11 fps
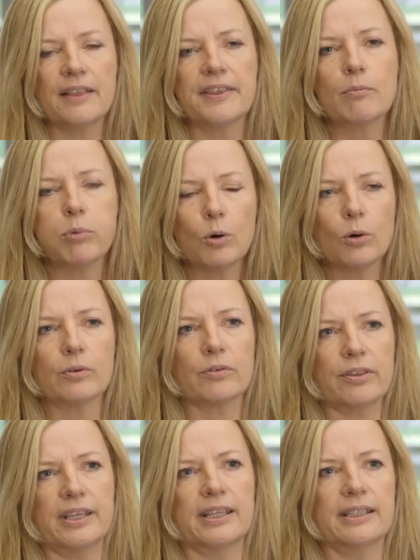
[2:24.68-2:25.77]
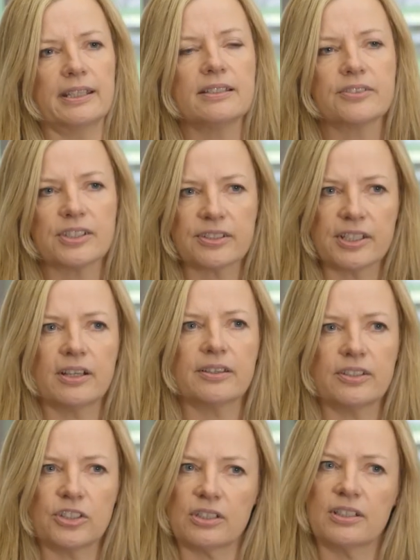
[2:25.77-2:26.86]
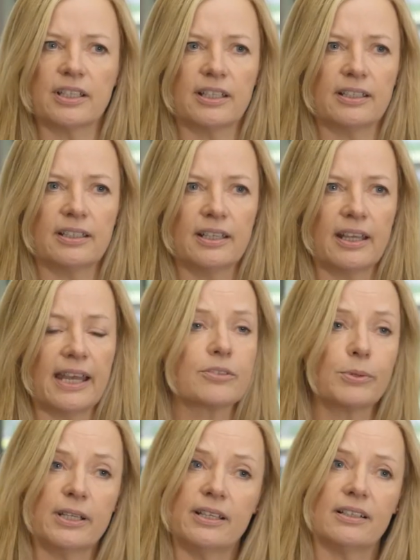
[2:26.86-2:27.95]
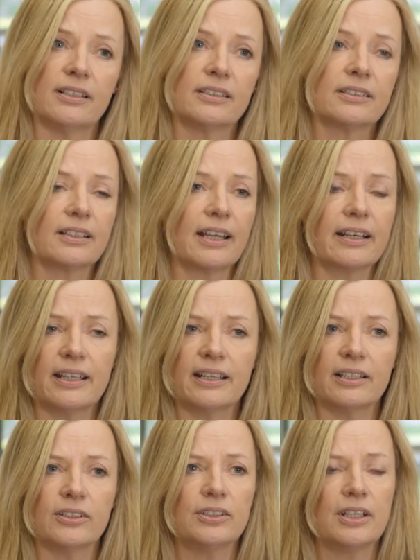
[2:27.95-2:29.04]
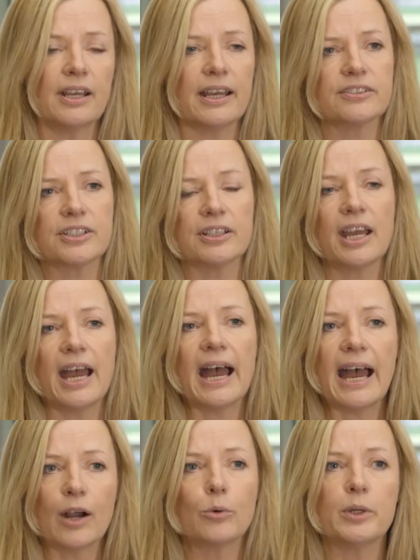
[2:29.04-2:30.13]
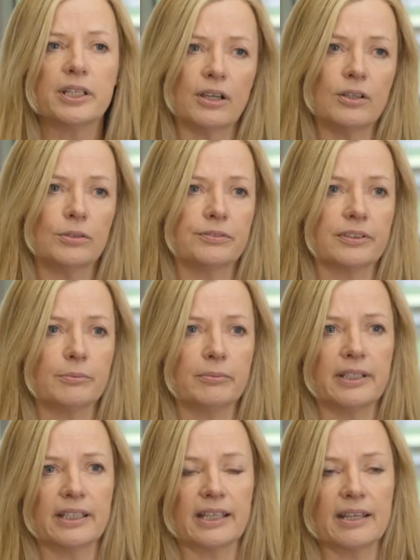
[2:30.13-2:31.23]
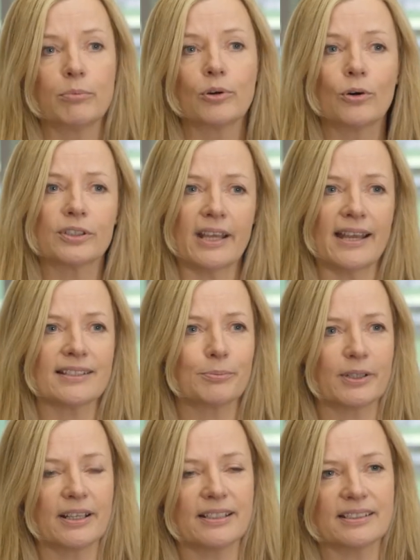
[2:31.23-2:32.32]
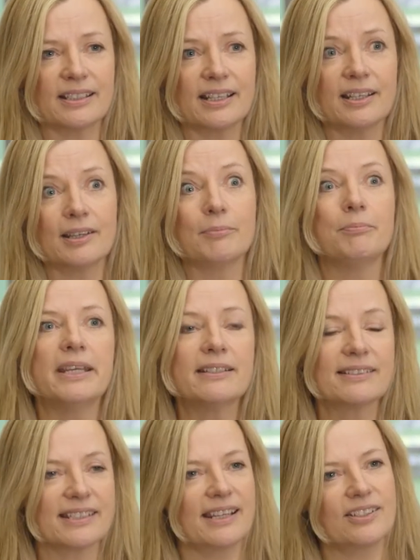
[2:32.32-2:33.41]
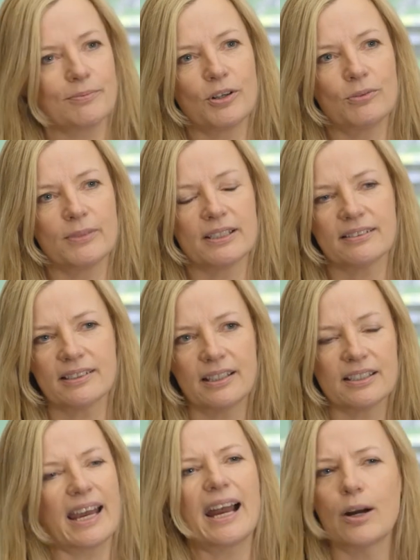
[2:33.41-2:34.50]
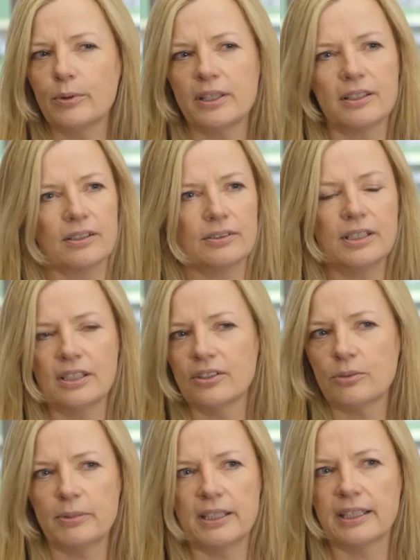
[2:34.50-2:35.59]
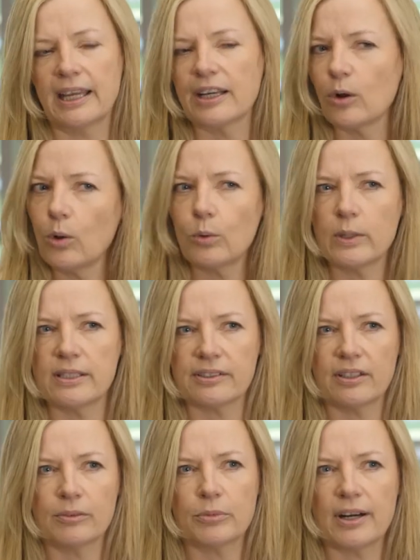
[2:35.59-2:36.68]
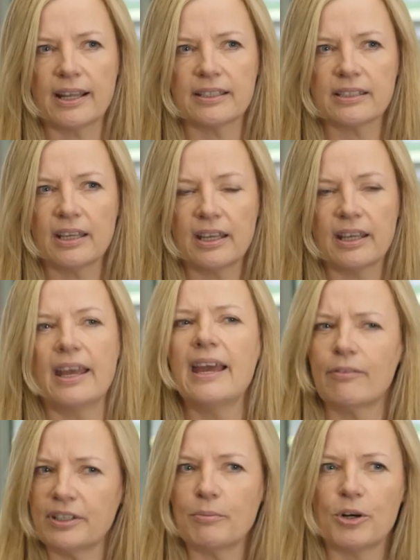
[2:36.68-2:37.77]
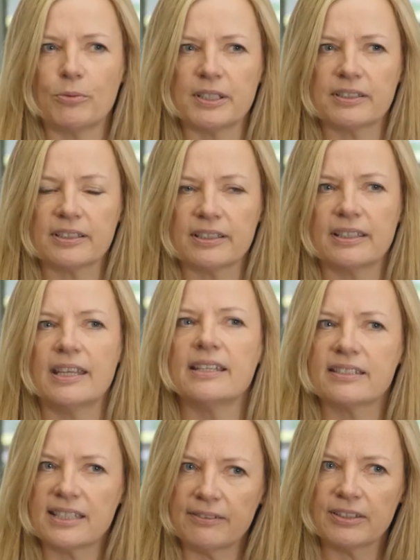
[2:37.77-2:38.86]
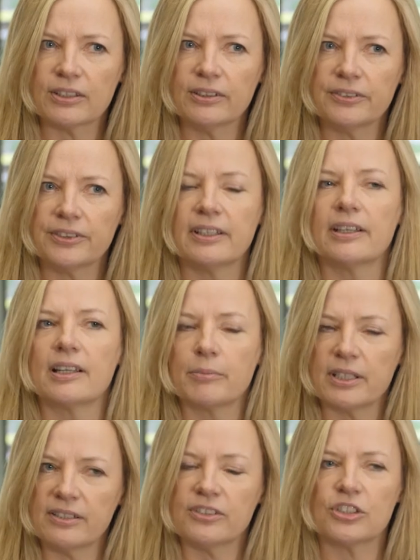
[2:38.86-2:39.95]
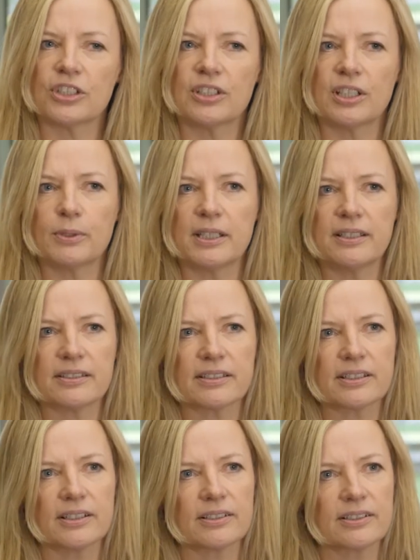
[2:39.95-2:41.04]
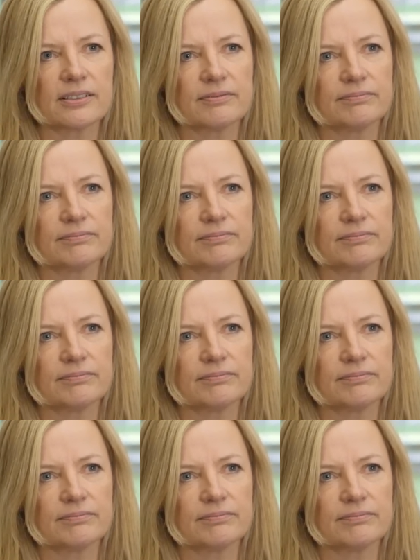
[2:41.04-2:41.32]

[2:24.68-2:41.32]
The important thing is to start the journey, as we are at Iglo, as to how we go from being a broadcast brand in big staged moments to how we go to being an always-on brand every moment. It's difficult, but it's a journey we need to start.